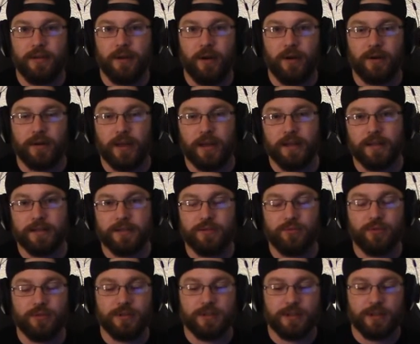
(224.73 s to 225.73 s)
Okay, this
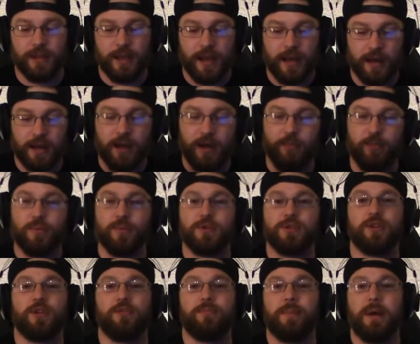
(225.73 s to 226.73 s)
was they had a couple
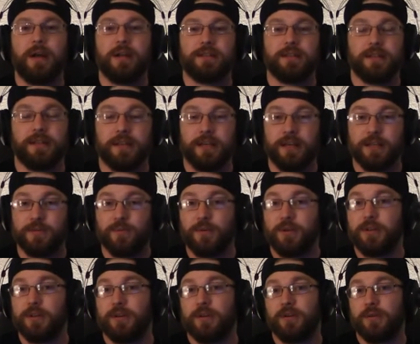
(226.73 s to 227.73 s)
reserve bouts in case one
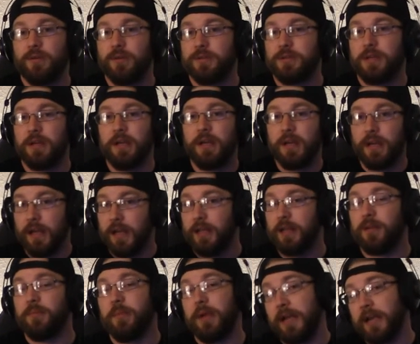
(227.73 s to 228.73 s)
of the girls in
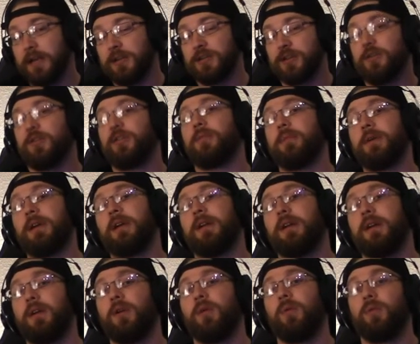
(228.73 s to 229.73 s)
the main tournament
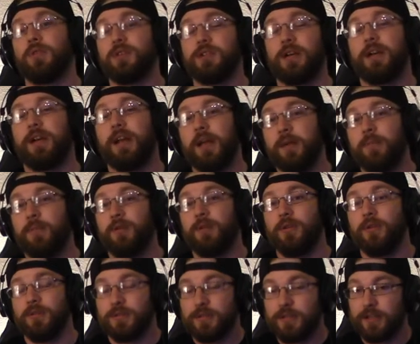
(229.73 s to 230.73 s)
was
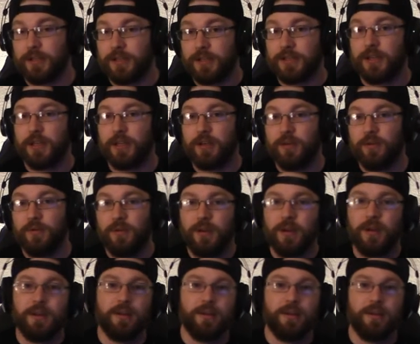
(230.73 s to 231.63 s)
unable to continue.